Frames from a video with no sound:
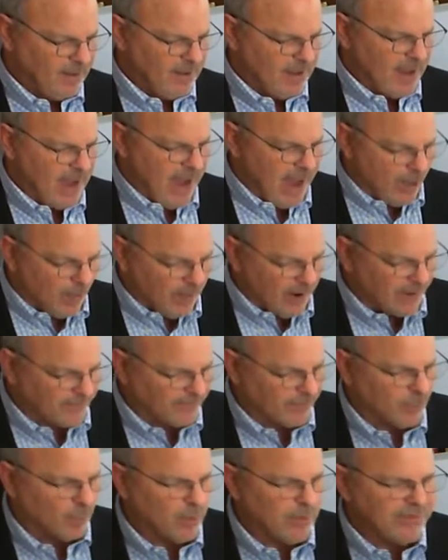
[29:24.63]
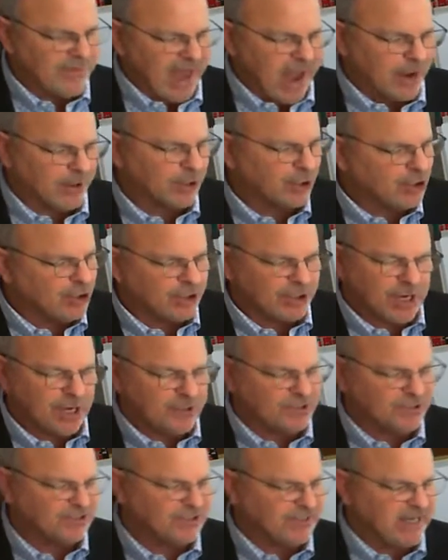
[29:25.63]
However, without a good
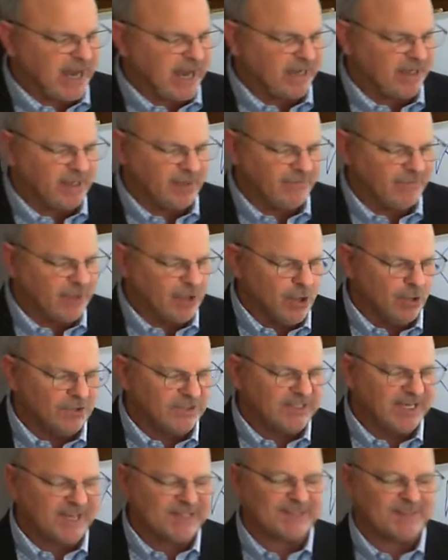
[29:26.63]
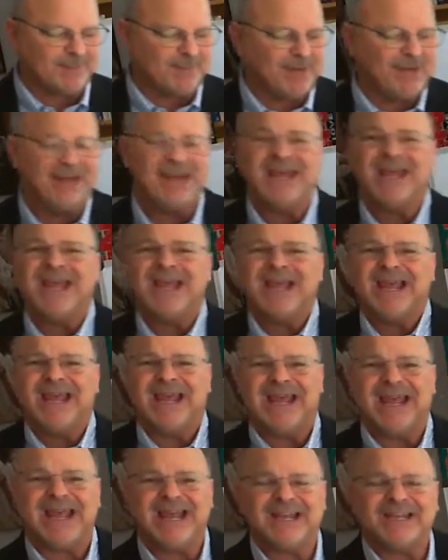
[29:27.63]
understanding of the Old Testament,
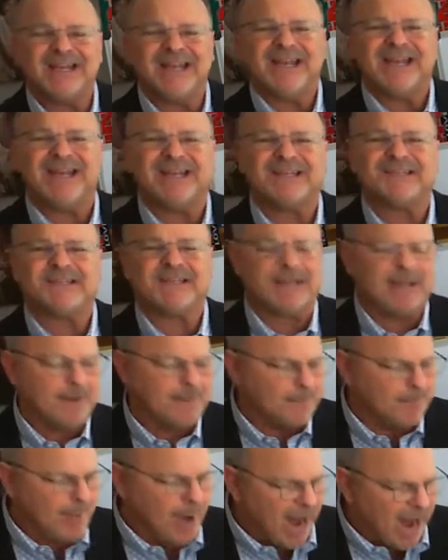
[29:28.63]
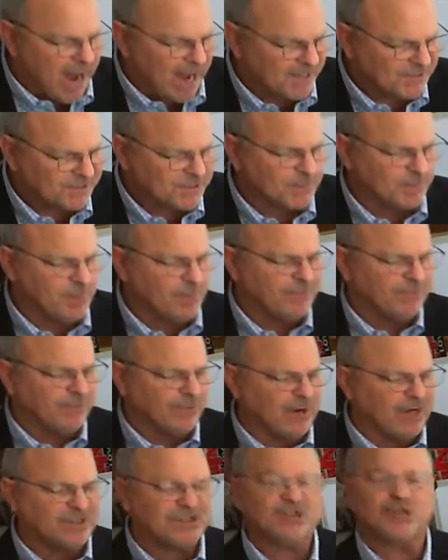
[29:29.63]
it is impossible for
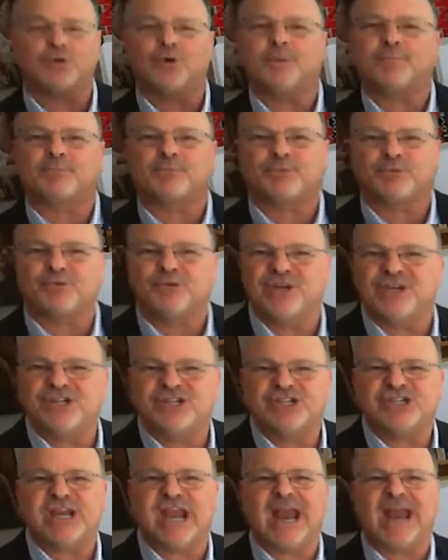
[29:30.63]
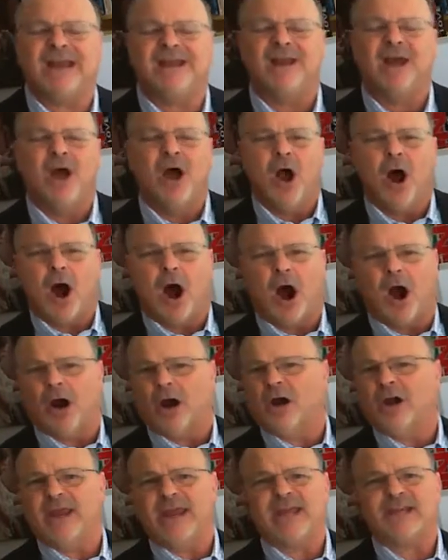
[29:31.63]
us to appreciate
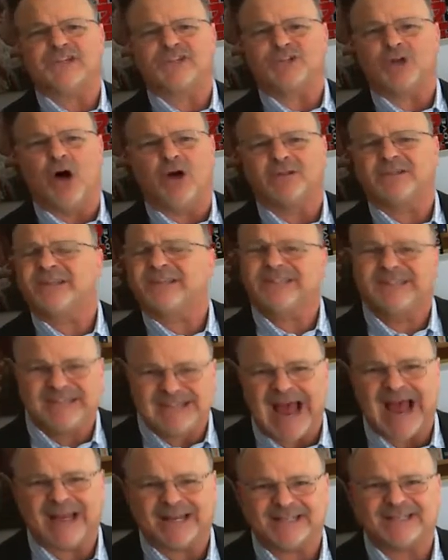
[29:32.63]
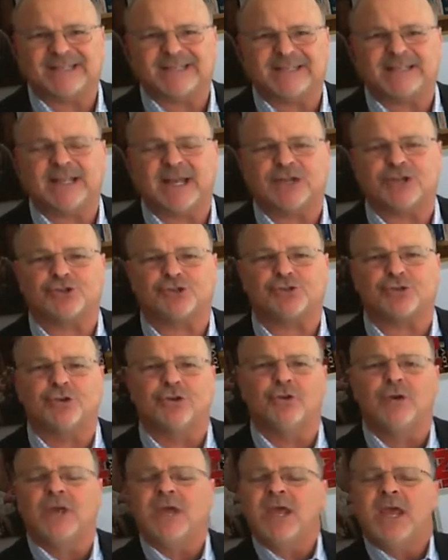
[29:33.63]
our exalted status. Isn't that
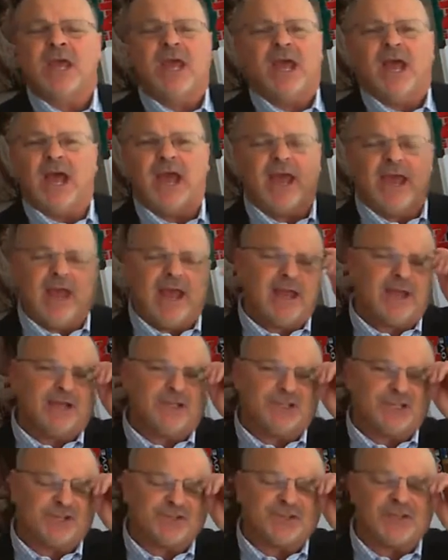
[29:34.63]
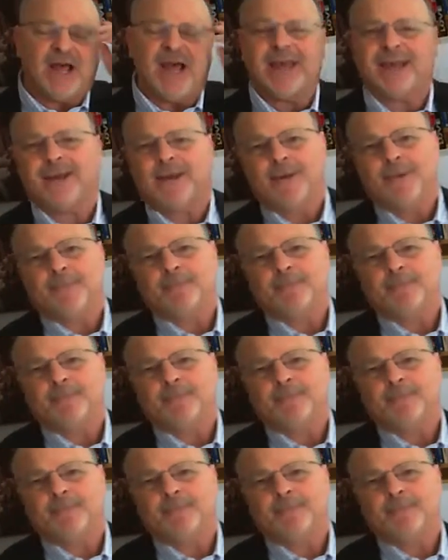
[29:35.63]
true? Uh, uh, just like